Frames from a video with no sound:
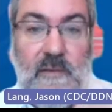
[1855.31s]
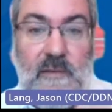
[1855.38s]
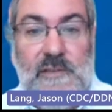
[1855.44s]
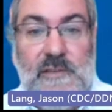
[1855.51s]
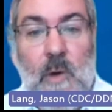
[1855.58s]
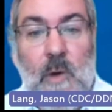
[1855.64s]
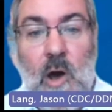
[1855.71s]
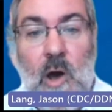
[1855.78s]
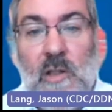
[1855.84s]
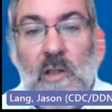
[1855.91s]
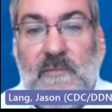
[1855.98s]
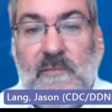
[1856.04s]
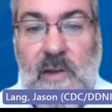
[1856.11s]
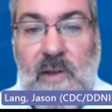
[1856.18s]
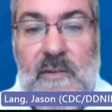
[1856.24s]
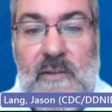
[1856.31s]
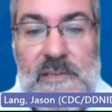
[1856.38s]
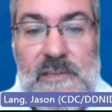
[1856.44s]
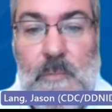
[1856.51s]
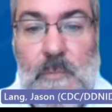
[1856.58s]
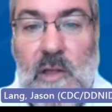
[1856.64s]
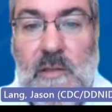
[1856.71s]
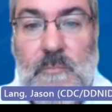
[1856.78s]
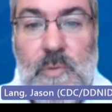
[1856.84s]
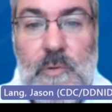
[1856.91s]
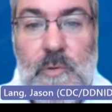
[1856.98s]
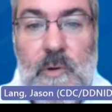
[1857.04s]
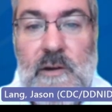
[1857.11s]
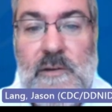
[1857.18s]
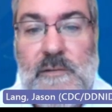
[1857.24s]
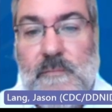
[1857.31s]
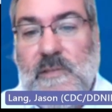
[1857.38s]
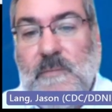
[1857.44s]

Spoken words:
the small and very small employers,